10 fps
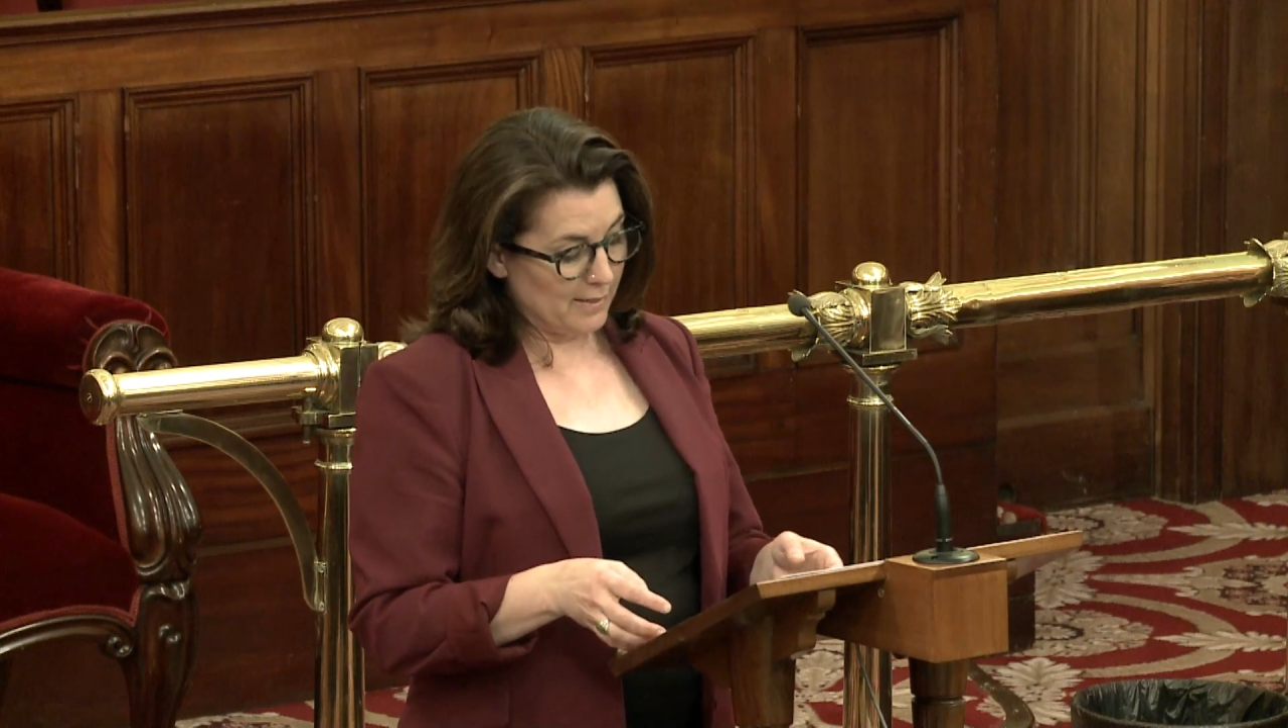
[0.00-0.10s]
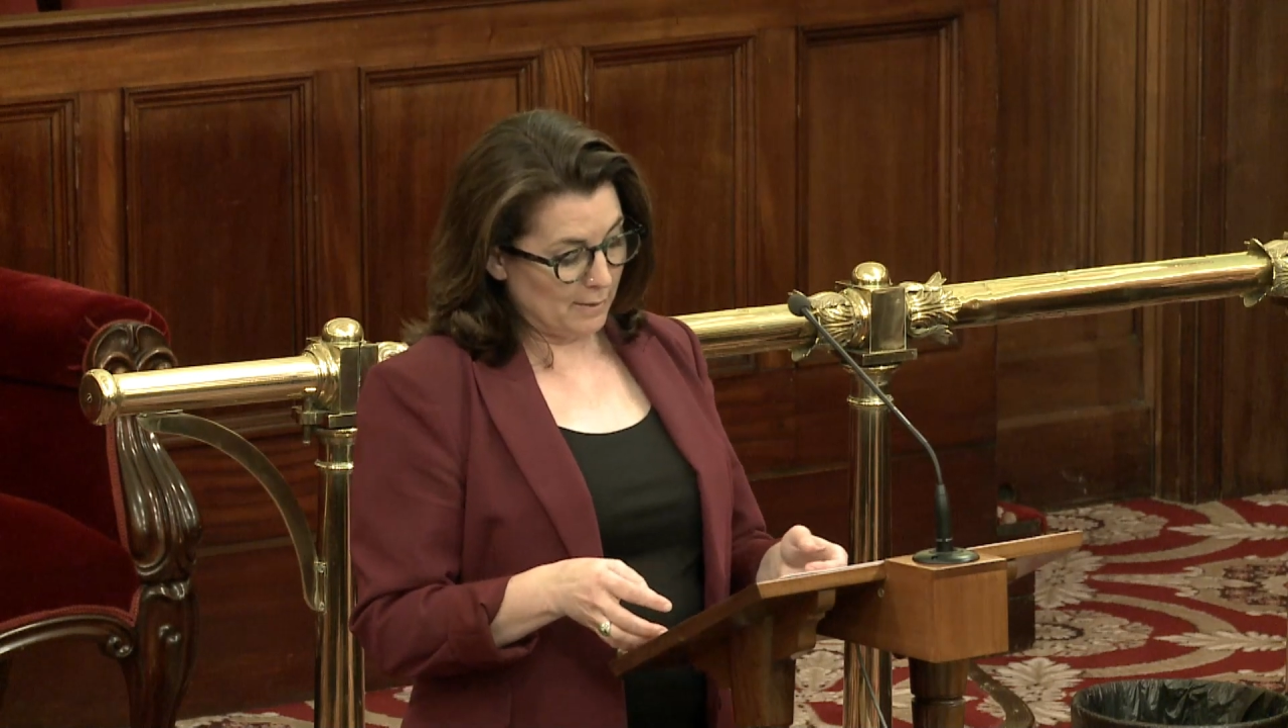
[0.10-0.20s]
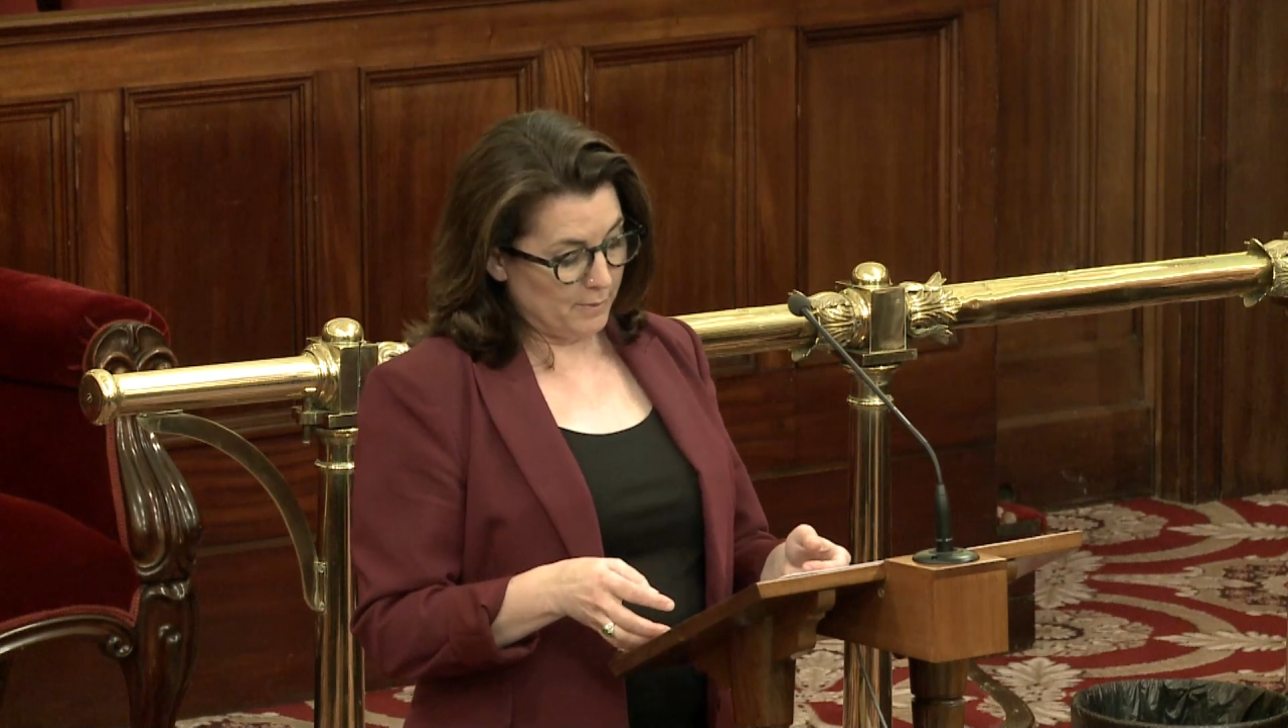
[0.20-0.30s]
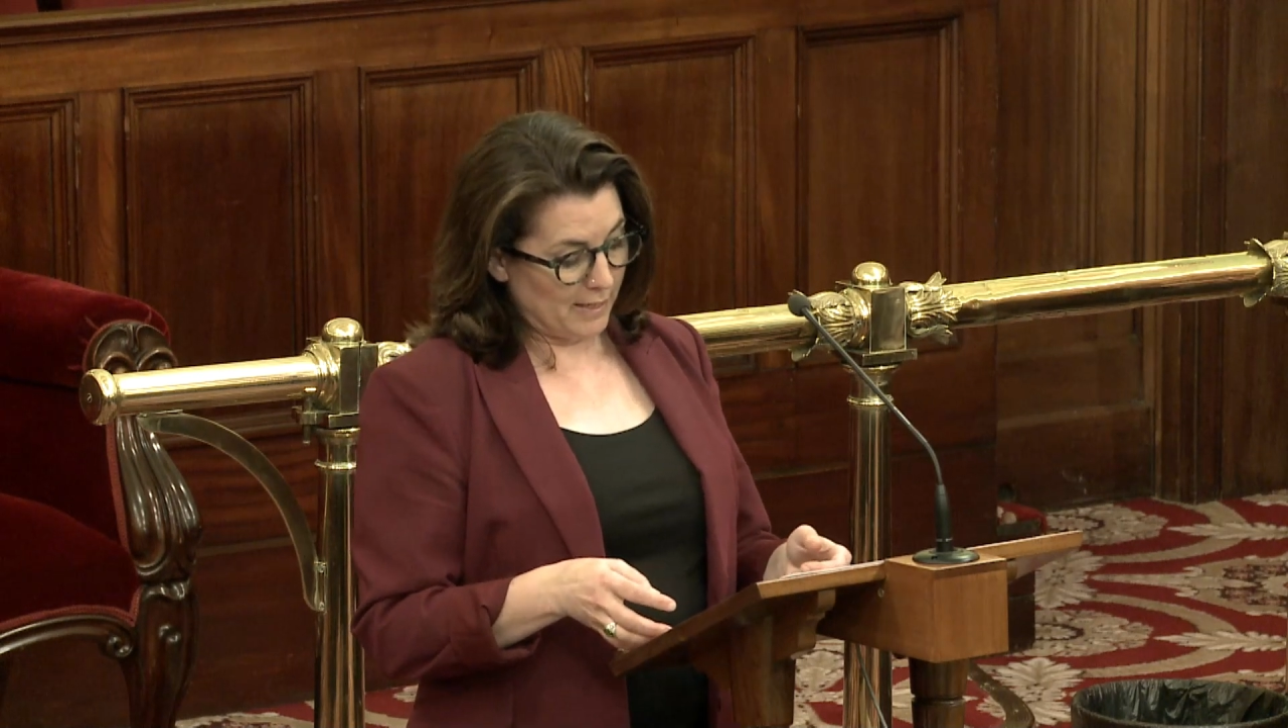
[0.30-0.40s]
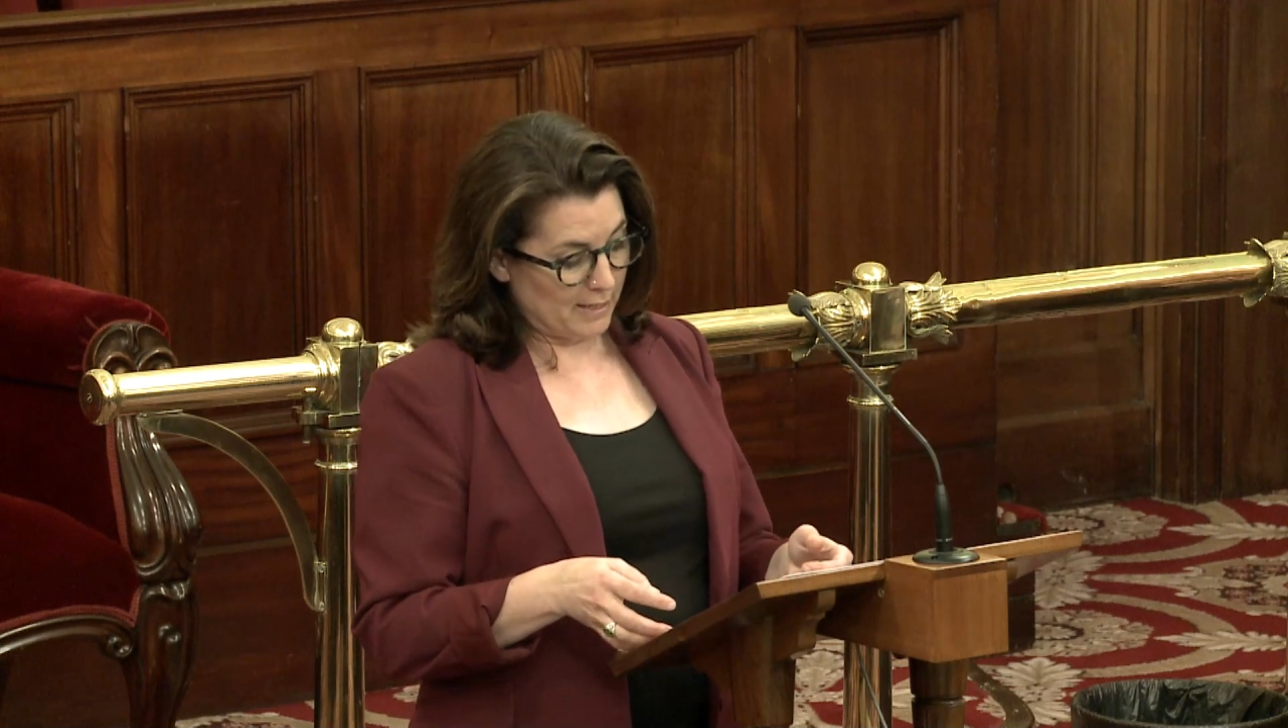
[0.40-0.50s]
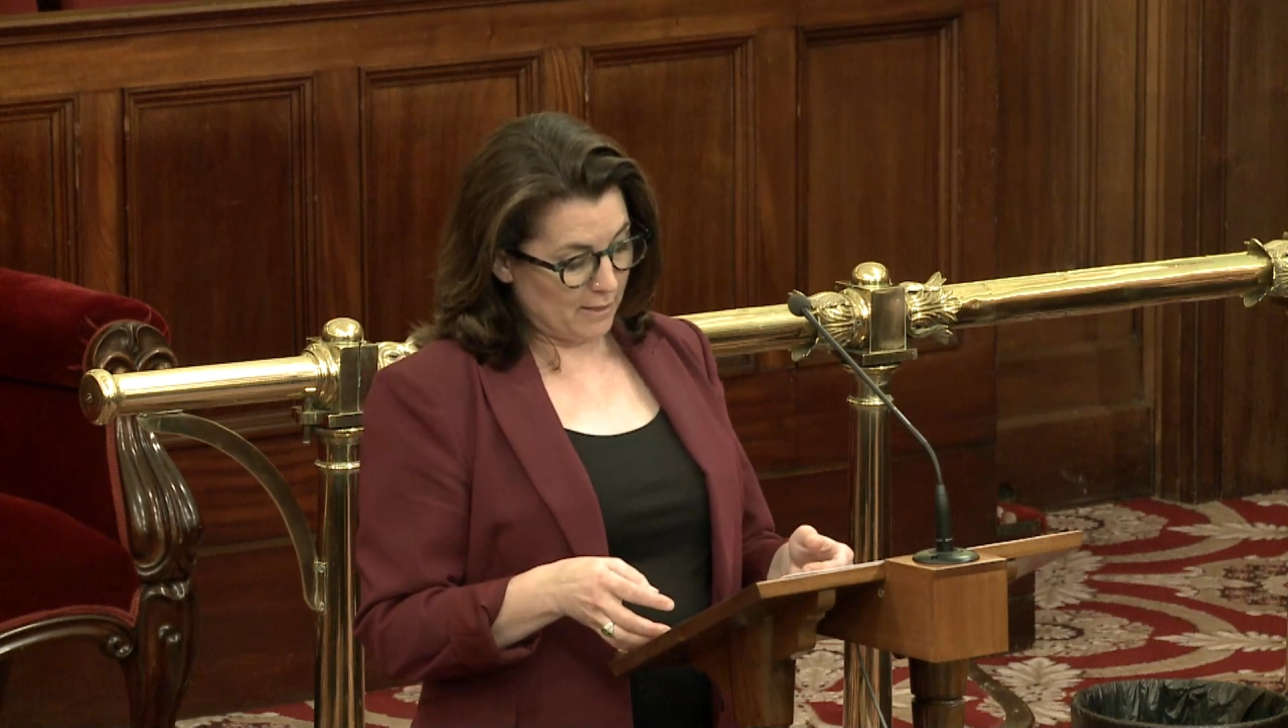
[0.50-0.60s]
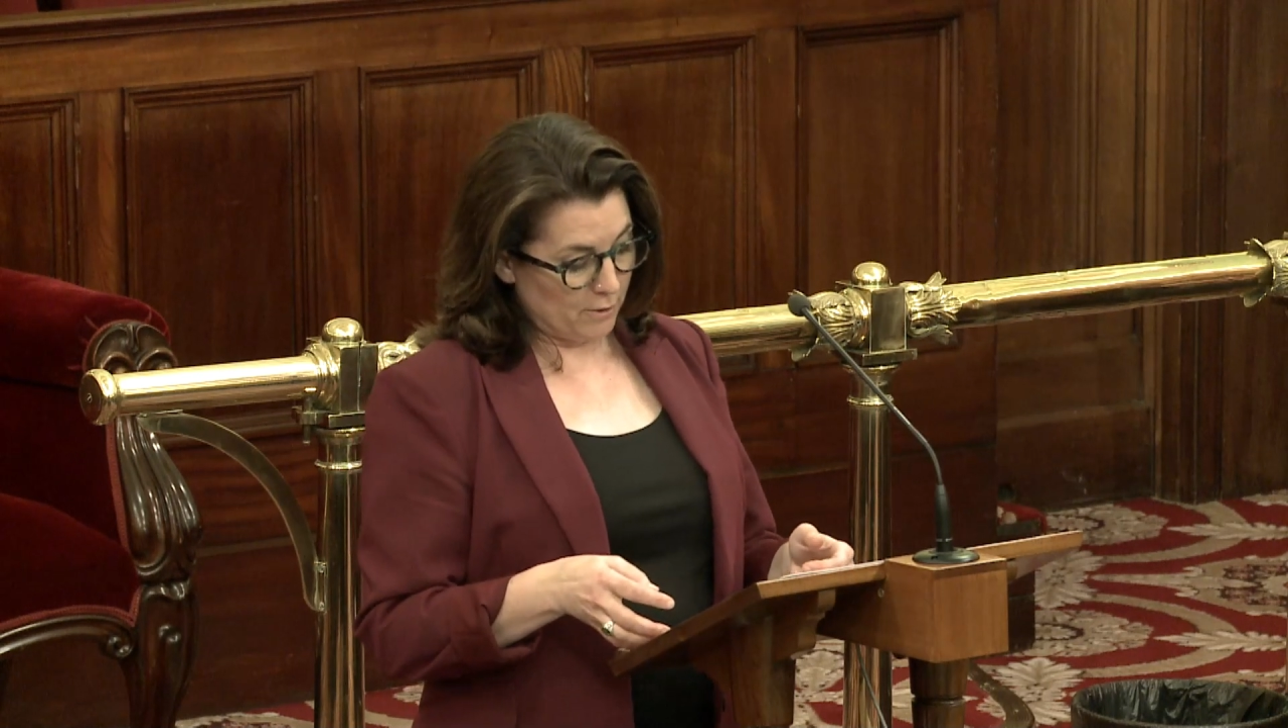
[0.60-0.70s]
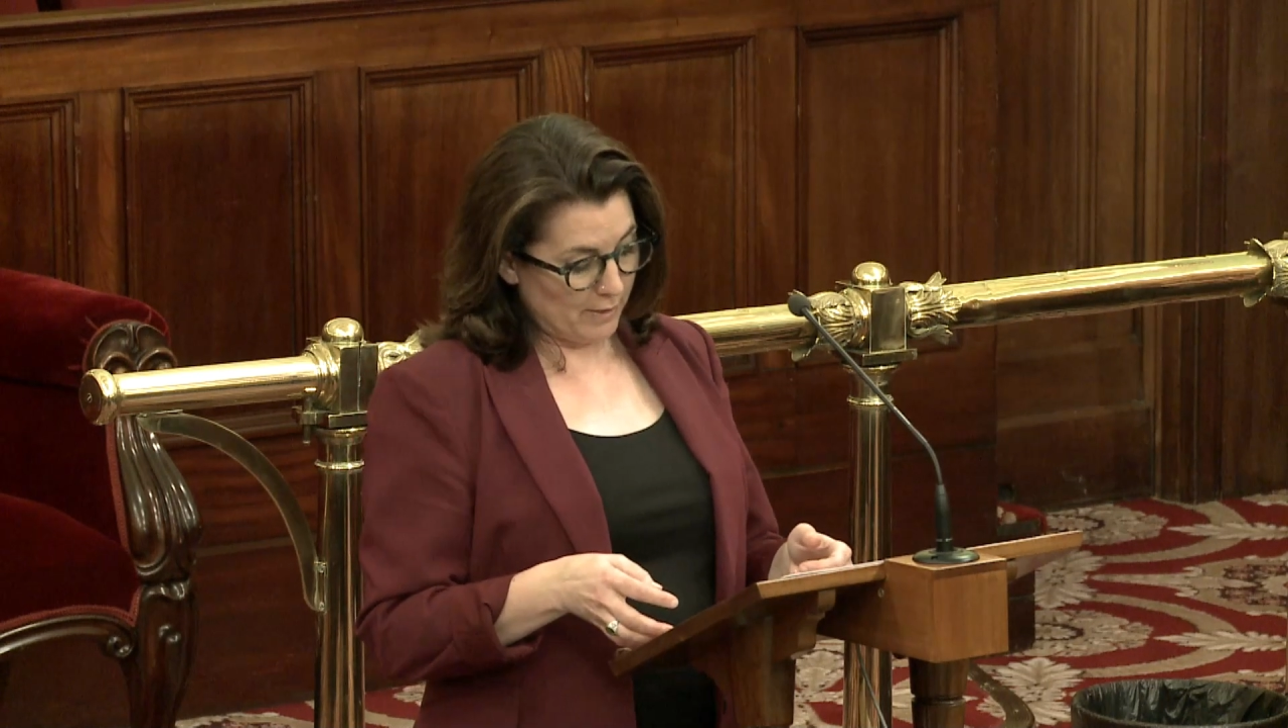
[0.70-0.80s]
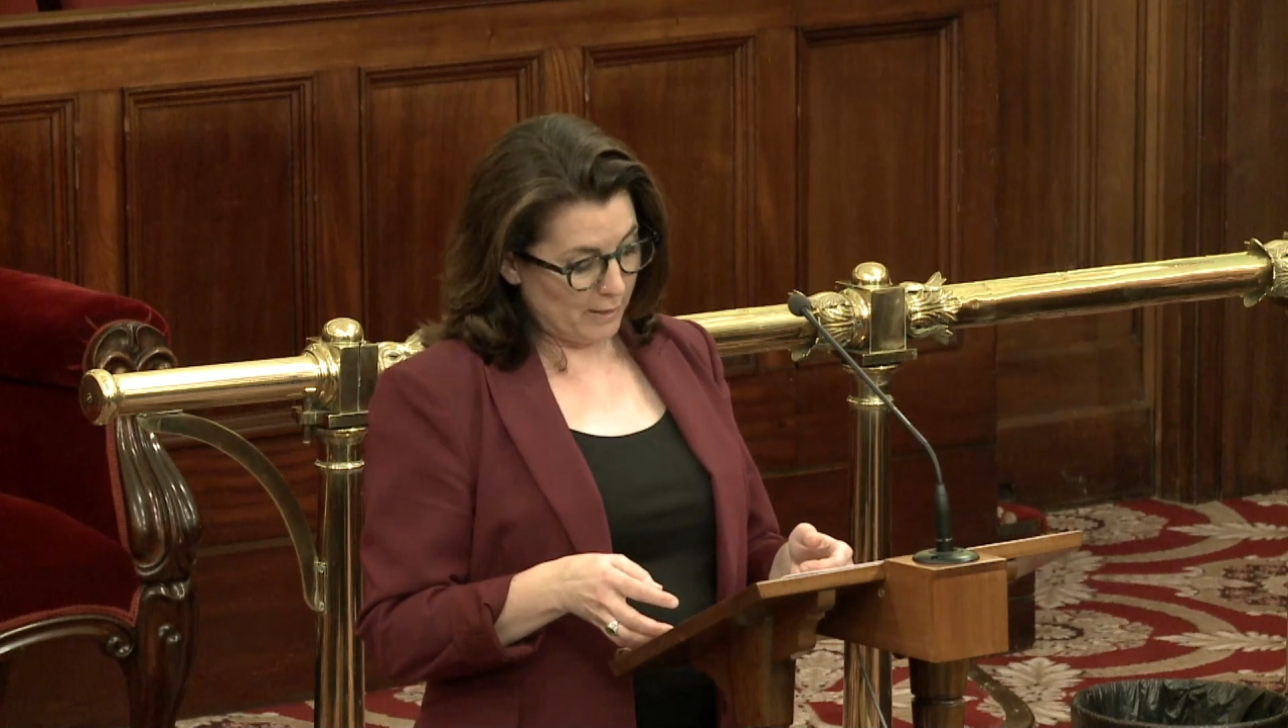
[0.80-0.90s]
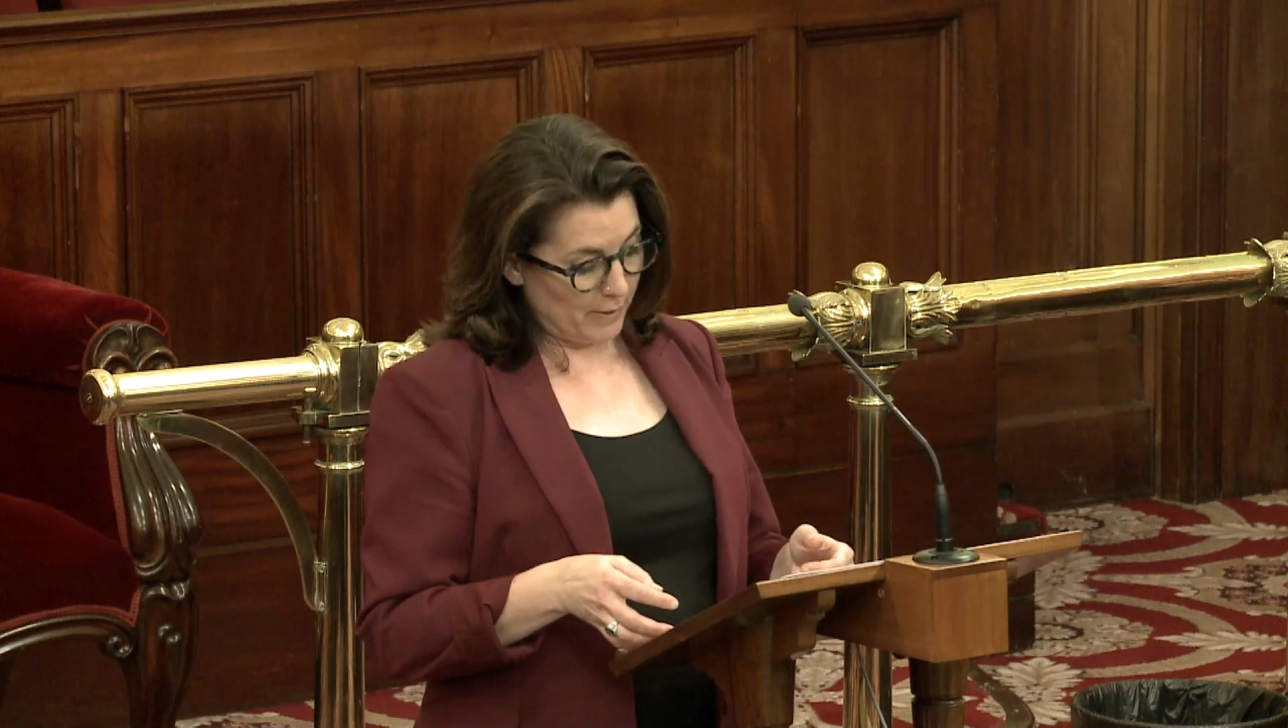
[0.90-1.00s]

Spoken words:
subsection 3,